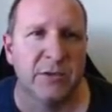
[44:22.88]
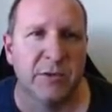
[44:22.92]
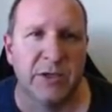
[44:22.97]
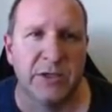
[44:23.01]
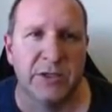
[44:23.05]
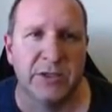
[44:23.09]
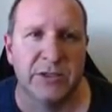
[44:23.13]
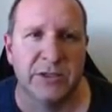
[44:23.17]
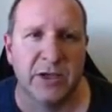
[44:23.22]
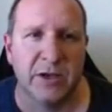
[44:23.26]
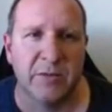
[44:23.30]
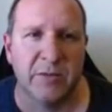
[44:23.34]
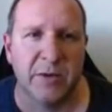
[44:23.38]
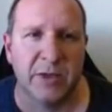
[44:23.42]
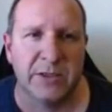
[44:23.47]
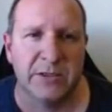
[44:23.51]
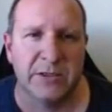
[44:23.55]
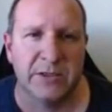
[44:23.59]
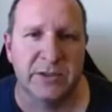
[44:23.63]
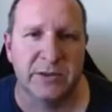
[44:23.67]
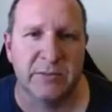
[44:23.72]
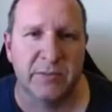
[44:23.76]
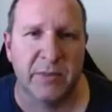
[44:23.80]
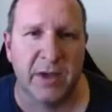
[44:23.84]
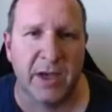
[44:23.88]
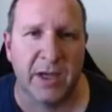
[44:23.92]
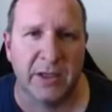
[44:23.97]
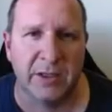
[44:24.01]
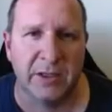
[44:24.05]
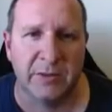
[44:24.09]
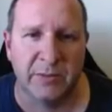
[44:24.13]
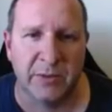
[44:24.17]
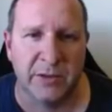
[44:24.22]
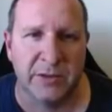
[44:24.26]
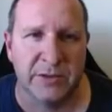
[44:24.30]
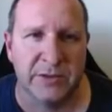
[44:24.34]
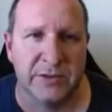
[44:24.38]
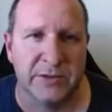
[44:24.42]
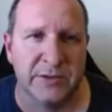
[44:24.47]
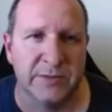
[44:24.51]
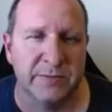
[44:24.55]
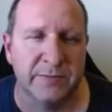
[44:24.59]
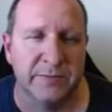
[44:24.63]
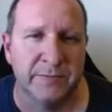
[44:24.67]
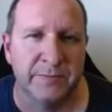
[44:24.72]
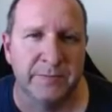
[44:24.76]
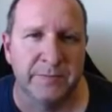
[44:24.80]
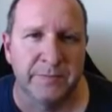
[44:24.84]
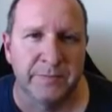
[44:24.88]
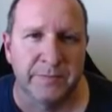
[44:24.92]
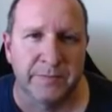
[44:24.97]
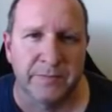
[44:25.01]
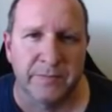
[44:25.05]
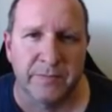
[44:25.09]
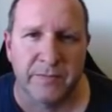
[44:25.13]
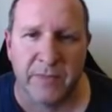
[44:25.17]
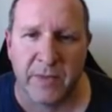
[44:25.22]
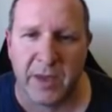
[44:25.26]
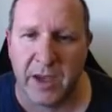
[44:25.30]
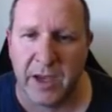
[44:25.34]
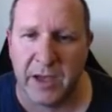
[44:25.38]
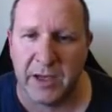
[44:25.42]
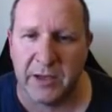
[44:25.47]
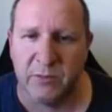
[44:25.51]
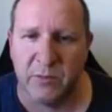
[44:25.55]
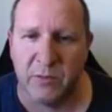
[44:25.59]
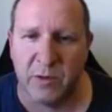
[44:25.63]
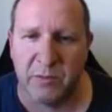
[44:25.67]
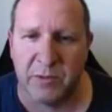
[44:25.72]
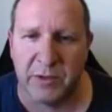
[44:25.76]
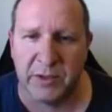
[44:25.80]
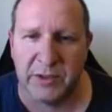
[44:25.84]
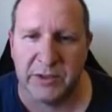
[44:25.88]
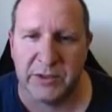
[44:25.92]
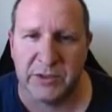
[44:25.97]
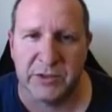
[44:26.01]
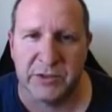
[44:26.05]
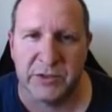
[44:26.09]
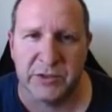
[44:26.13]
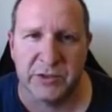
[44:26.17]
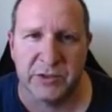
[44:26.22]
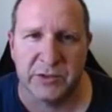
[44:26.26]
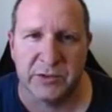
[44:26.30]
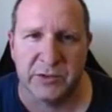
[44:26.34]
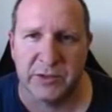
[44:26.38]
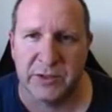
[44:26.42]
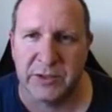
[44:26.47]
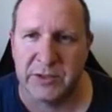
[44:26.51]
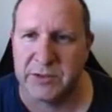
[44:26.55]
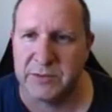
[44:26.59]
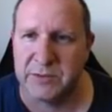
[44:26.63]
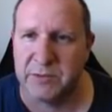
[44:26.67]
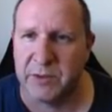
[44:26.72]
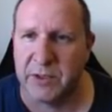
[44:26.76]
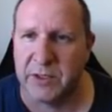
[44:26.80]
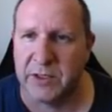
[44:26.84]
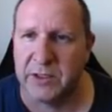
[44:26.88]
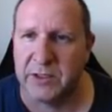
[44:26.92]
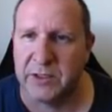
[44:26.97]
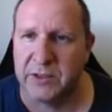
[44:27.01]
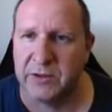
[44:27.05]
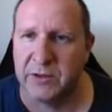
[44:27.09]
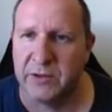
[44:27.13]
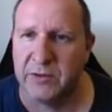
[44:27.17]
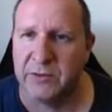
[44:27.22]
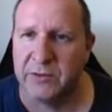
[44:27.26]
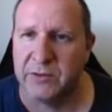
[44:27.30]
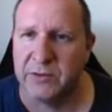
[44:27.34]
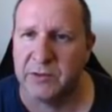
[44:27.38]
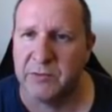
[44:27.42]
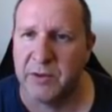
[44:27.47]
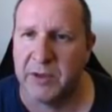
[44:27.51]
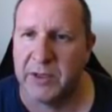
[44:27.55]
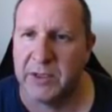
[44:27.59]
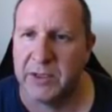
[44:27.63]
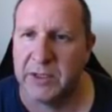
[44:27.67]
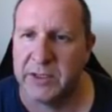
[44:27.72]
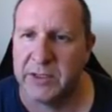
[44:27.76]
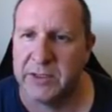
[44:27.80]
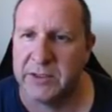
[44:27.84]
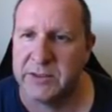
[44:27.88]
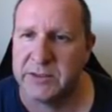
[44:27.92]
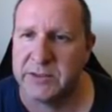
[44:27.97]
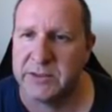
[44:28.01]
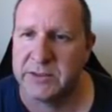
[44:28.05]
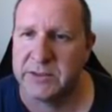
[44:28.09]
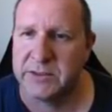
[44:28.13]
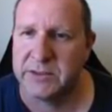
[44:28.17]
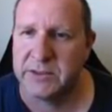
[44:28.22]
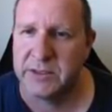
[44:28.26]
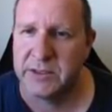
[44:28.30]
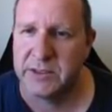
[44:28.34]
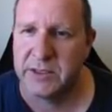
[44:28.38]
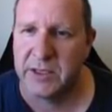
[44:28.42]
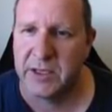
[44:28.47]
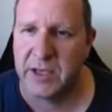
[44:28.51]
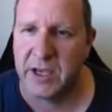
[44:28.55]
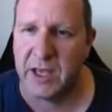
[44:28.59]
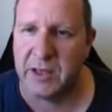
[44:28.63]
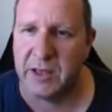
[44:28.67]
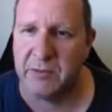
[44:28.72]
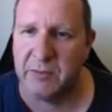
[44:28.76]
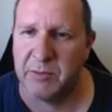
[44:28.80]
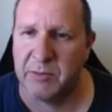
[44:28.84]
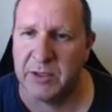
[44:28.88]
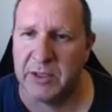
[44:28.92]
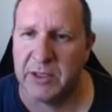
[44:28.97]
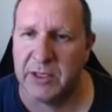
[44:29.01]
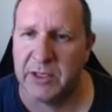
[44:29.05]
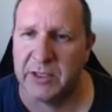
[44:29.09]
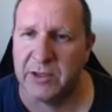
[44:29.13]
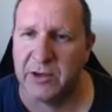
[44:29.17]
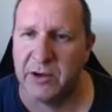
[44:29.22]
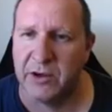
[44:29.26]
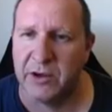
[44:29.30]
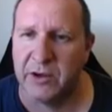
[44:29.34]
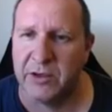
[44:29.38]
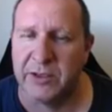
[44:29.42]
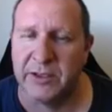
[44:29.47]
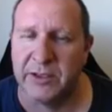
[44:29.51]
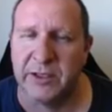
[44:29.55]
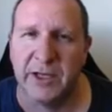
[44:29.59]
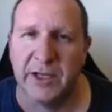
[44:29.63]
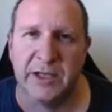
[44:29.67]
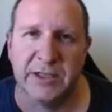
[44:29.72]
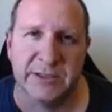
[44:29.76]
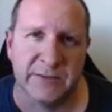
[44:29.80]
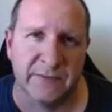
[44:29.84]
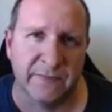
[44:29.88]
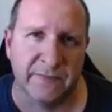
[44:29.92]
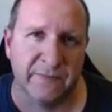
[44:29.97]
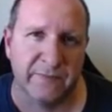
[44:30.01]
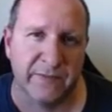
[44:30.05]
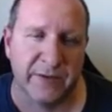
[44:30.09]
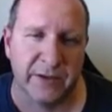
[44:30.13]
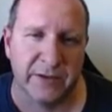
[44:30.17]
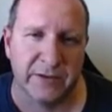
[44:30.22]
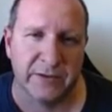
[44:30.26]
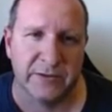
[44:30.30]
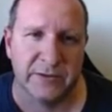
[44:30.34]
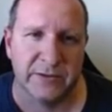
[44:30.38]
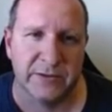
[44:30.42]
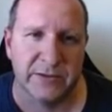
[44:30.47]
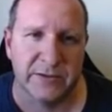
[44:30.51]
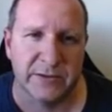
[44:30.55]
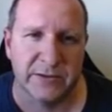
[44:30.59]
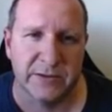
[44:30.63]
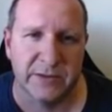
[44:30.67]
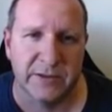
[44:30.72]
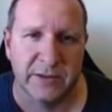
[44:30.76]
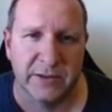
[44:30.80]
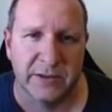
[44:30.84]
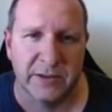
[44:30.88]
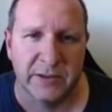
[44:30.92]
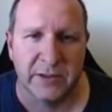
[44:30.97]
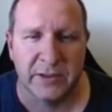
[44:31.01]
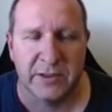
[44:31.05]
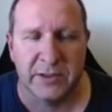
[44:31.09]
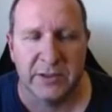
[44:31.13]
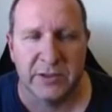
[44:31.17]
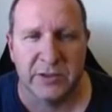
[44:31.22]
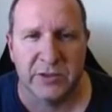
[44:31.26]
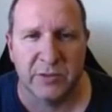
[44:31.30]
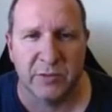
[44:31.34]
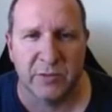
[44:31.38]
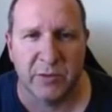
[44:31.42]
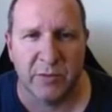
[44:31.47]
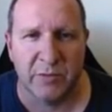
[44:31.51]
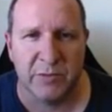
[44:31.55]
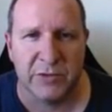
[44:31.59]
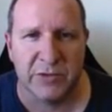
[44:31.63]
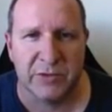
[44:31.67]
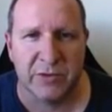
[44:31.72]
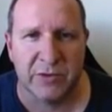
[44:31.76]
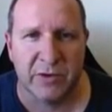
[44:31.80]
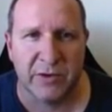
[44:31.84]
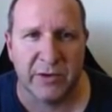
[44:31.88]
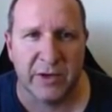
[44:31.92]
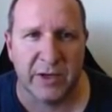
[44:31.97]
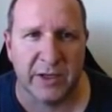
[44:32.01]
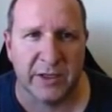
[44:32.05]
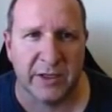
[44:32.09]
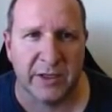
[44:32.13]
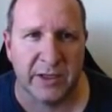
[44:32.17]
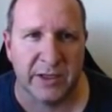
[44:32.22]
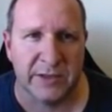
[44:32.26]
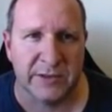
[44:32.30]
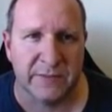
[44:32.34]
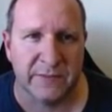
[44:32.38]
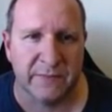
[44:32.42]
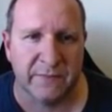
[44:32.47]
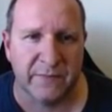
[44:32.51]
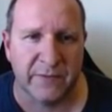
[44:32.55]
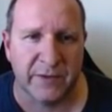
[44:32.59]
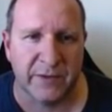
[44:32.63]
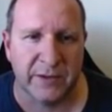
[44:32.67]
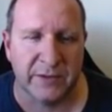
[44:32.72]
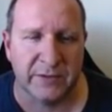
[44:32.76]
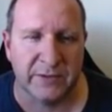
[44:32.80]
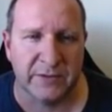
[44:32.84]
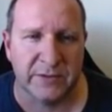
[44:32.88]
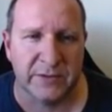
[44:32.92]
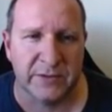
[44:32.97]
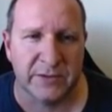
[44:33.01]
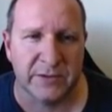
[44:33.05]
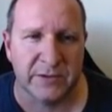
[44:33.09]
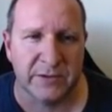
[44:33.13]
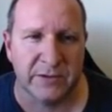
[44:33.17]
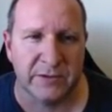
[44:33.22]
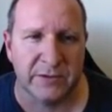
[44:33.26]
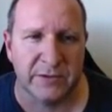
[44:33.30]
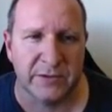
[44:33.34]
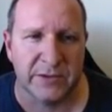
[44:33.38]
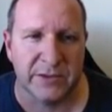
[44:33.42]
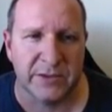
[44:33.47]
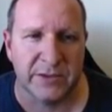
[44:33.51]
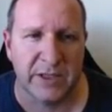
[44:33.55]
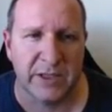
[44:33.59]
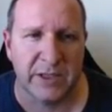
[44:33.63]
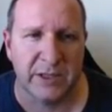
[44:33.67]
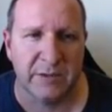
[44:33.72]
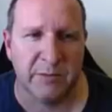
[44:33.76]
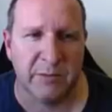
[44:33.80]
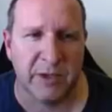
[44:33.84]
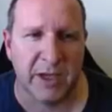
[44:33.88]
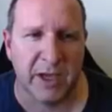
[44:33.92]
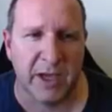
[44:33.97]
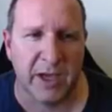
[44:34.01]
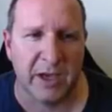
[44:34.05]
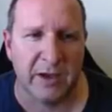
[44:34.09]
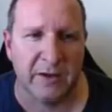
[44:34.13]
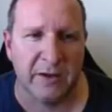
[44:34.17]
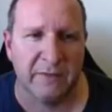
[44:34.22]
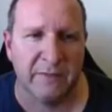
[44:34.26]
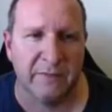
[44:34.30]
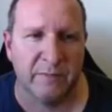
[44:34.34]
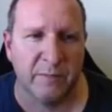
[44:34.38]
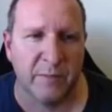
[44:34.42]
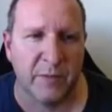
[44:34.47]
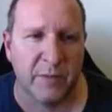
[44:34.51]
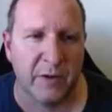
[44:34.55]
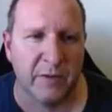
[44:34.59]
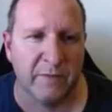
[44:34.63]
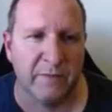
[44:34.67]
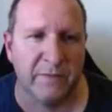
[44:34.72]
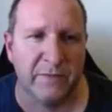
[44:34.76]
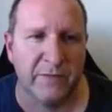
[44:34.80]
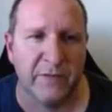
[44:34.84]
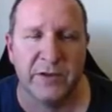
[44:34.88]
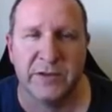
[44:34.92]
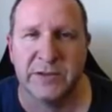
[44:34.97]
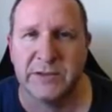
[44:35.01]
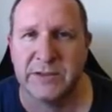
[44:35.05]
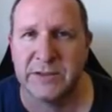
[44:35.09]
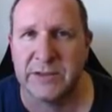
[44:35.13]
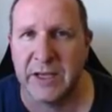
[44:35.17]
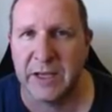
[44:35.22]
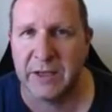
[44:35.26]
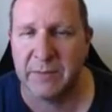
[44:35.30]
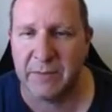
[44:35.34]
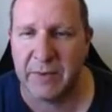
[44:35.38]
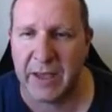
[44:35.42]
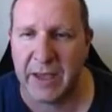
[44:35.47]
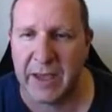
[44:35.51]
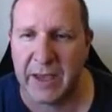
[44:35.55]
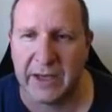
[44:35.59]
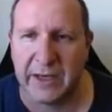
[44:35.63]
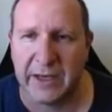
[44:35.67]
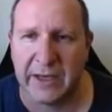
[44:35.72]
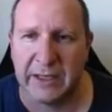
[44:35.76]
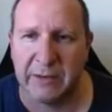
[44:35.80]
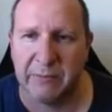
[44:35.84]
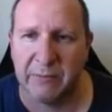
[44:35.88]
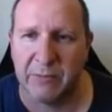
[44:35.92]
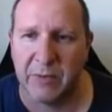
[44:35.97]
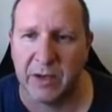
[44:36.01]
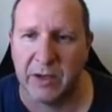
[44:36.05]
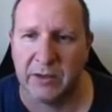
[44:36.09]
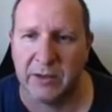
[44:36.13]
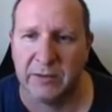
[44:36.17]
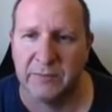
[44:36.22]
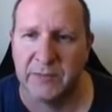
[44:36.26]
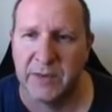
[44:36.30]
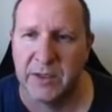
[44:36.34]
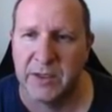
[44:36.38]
can just go back to the Mailing Boss, and what we need to do is we click on the quick links, and we click on custom fields. So when we scroll down custom fields, you'll see that we have both first name and email.